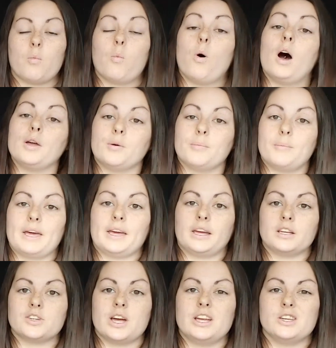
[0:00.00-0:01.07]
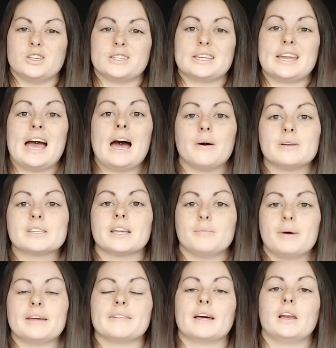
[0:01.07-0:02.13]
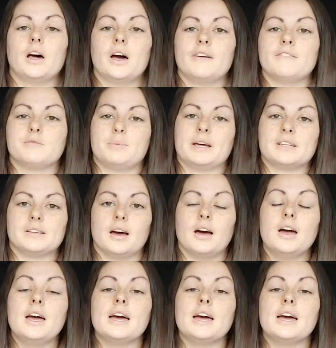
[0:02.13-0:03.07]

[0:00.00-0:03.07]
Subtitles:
why you're making changes and how it's going to make their lives better,